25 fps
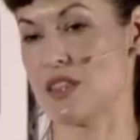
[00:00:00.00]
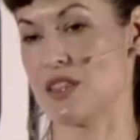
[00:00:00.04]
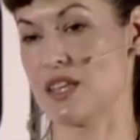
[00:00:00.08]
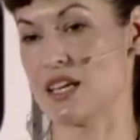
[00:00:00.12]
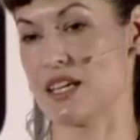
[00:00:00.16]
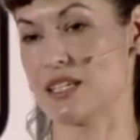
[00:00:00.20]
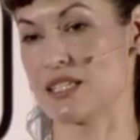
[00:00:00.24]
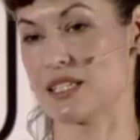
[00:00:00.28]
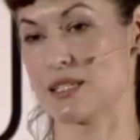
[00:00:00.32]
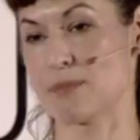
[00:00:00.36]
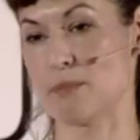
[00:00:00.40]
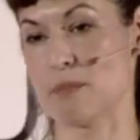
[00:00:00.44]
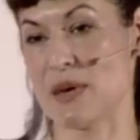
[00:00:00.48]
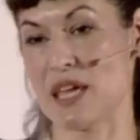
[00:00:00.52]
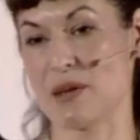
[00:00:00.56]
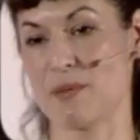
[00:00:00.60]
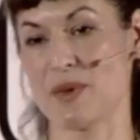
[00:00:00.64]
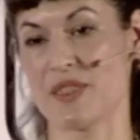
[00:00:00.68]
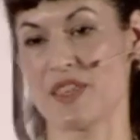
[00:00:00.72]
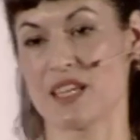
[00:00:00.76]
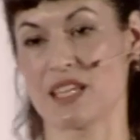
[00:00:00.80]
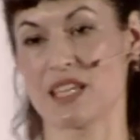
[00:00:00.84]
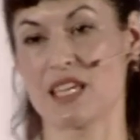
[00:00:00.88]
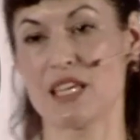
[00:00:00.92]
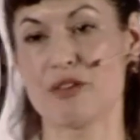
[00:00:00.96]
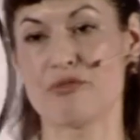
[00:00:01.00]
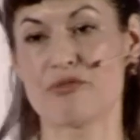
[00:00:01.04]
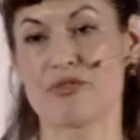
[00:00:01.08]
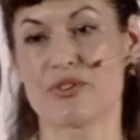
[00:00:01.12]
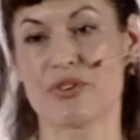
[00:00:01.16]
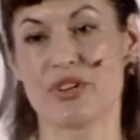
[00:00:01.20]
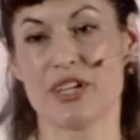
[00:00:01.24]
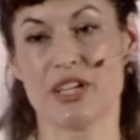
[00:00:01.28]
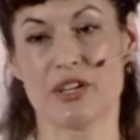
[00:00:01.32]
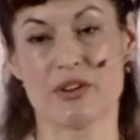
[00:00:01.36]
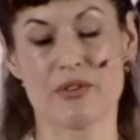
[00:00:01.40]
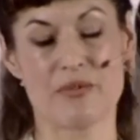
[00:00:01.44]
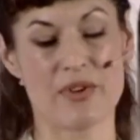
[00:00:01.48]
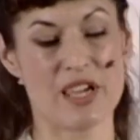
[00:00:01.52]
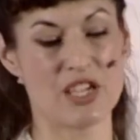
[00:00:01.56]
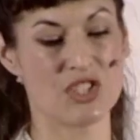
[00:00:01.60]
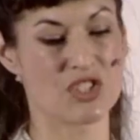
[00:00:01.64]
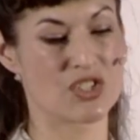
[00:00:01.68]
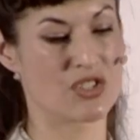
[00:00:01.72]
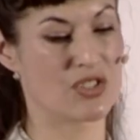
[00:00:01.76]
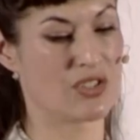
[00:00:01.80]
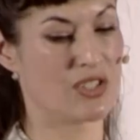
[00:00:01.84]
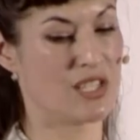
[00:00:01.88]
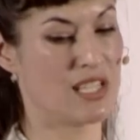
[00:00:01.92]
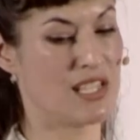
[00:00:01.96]
that maybe the key for
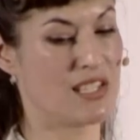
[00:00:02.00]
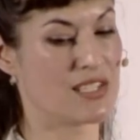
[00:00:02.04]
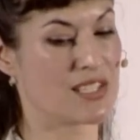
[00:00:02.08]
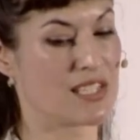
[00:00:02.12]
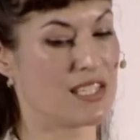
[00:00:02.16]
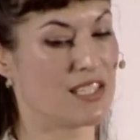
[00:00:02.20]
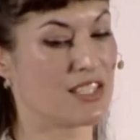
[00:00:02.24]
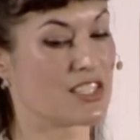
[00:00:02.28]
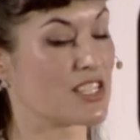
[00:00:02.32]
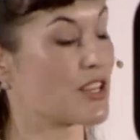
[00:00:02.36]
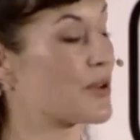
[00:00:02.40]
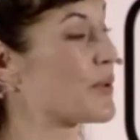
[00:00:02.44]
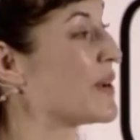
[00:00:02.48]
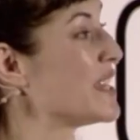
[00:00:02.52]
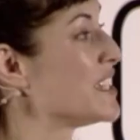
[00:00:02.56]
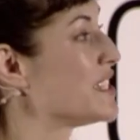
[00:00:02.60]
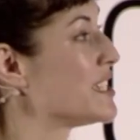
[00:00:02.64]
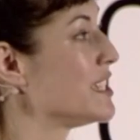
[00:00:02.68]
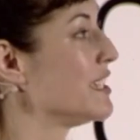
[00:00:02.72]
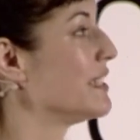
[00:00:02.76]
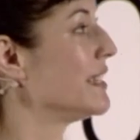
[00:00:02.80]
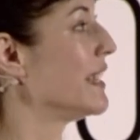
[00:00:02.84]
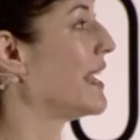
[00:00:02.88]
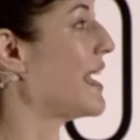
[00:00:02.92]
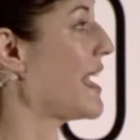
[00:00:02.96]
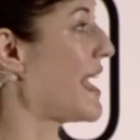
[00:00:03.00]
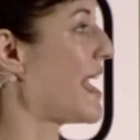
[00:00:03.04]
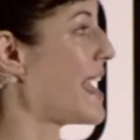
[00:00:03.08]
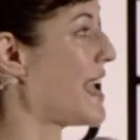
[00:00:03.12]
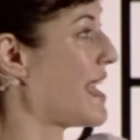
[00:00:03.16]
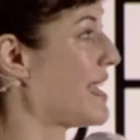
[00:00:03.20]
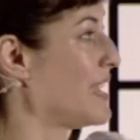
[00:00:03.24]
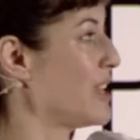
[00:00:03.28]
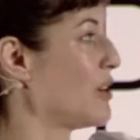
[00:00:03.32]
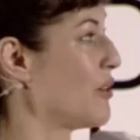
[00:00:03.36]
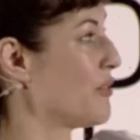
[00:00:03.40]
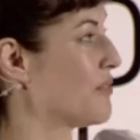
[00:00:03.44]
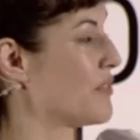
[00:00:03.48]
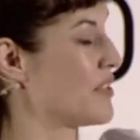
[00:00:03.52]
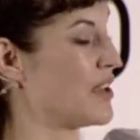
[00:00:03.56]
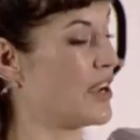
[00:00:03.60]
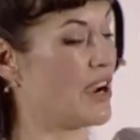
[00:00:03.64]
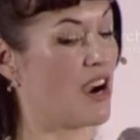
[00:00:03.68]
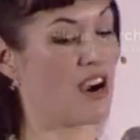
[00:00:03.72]
innovation is integrating the A of the